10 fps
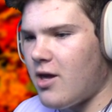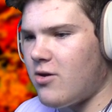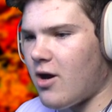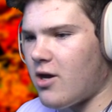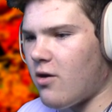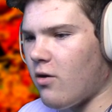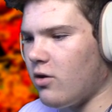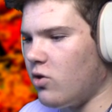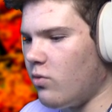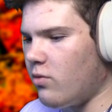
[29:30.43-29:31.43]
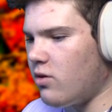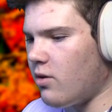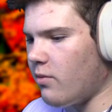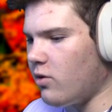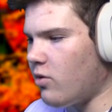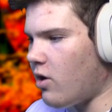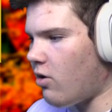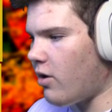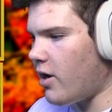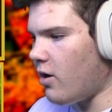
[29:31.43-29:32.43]
You got your Lu Lu
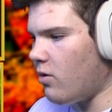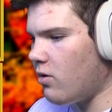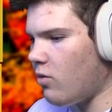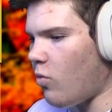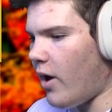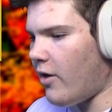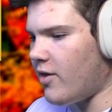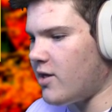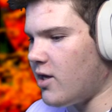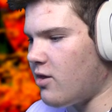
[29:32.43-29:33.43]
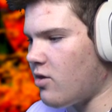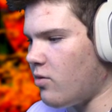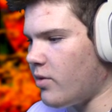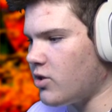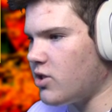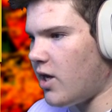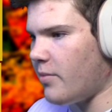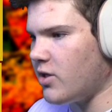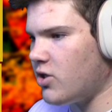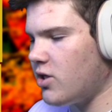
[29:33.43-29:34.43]
Lucario. Wow, that did so much
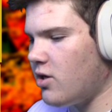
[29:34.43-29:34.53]
damage.